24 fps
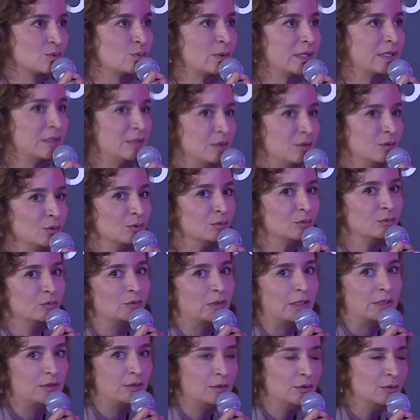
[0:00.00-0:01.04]
when you
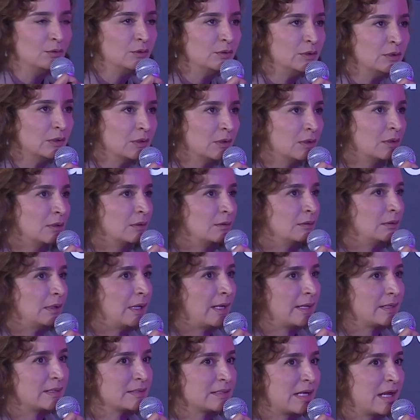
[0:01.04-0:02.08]
renew your
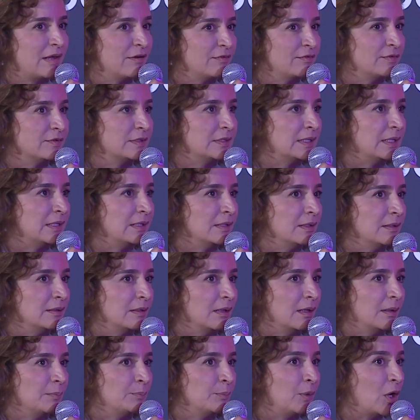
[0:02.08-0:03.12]
safety
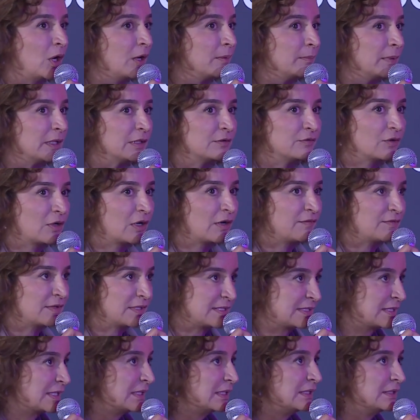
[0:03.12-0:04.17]
permit for a
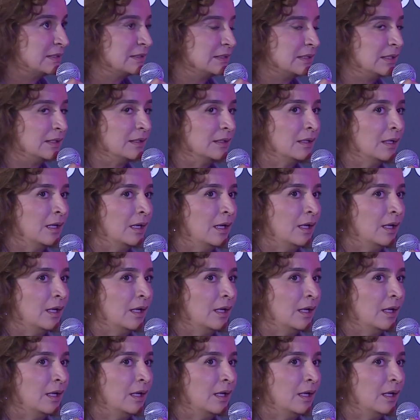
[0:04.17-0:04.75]
facility,